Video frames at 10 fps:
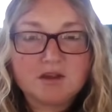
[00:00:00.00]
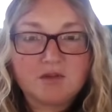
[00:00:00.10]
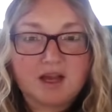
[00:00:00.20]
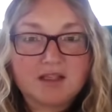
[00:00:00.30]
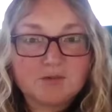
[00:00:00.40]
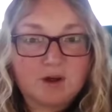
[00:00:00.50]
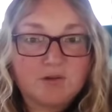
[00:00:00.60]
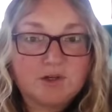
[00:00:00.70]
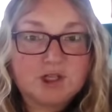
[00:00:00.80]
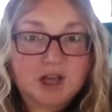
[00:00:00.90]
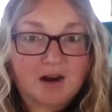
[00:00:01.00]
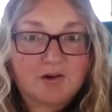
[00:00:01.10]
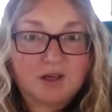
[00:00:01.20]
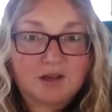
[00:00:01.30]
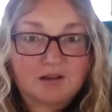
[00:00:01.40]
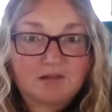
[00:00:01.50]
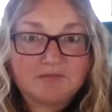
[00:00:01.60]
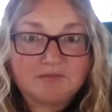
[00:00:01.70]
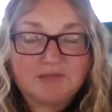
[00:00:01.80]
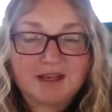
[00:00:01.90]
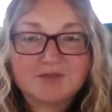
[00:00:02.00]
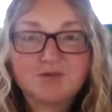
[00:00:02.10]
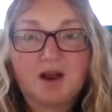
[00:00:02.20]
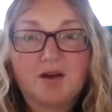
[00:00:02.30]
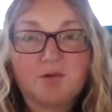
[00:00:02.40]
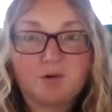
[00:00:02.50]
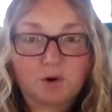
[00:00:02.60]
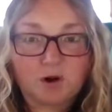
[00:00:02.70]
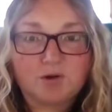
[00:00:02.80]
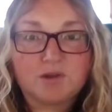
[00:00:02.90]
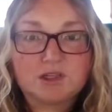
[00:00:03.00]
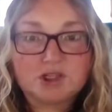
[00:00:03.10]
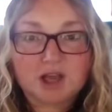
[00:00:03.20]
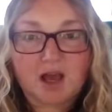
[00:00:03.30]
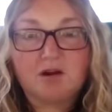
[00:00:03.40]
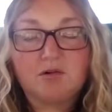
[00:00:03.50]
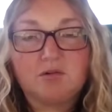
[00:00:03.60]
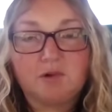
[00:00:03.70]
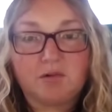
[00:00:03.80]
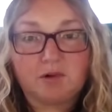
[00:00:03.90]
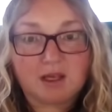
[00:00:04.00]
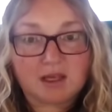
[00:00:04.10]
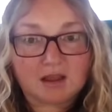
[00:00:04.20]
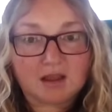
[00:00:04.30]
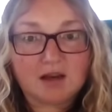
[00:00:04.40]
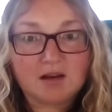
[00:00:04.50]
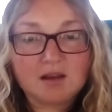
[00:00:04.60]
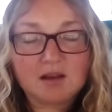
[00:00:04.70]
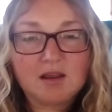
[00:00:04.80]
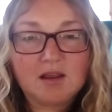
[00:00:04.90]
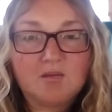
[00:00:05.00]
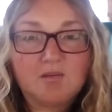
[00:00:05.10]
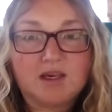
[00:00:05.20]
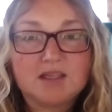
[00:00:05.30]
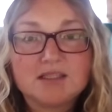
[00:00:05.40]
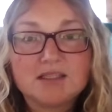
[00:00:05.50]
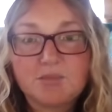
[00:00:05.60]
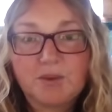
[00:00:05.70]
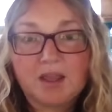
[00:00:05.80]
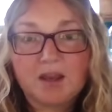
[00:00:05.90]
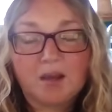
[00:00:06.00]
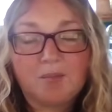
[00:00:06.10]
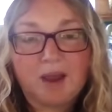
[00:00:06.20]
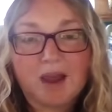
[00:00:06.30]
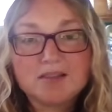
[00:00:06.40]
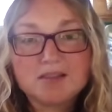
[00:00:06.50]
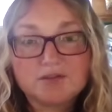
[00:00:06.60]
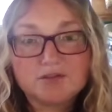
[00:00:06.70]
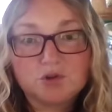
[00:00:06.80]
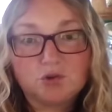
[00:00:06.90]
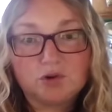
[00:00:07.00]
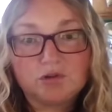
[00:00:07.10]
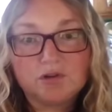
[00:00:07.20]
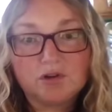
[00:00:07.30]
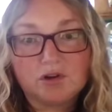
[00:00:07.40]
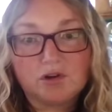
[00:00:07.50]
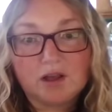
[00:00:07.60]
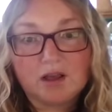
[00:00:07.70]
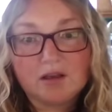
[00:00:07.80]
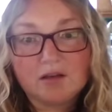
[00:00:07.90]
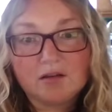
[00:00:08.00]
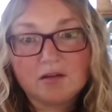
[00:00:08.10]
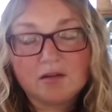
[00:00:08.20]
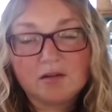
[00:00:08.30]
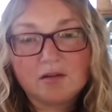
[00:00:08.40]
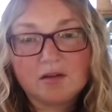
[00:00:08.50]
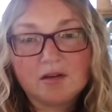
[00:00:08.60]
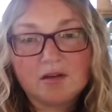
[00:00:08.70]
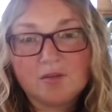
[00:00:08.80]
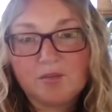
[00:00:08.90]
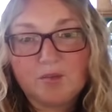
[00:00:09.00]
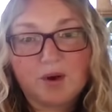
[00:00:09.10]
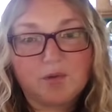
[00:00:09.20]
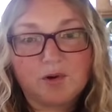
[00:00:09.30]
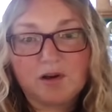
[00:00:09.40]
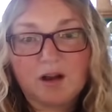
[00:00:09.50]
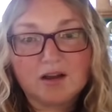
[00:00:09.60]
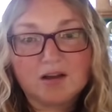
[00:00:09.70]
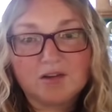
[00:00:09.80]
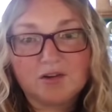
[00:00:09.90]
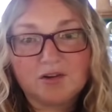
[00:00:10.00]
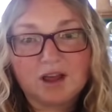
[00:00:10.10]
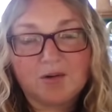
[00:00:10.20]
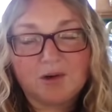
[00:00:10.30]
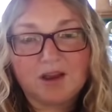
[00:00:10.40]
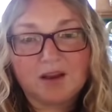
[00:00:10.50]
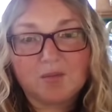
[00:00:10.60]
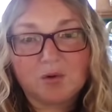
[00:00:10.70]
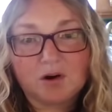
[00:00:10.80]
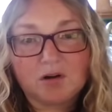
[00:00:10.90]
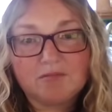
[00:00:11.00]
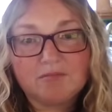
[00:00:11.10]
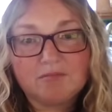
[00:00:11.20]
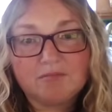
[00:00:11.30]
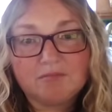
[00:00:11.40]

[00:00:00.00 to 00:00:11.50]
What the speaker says: So that's why we shadow heal. That's why we work with the shadow and why we heal it. Because it's been a massive tool for learning, but we're not going to learn that way anymore.